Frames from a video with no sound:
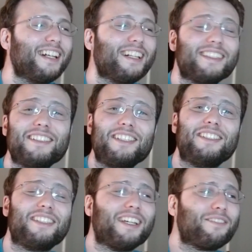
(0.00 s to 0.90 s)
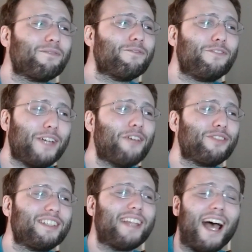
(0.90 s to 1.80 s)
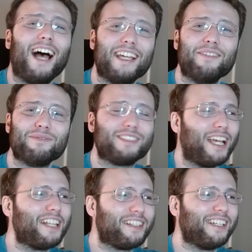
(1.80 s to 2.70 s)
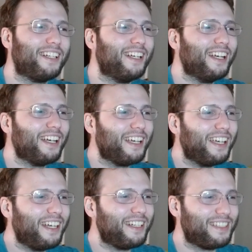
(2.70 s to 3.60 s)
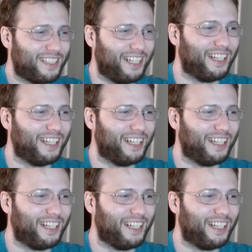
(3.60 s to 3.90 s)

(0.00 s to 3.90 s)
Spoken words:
This is the 5th time that it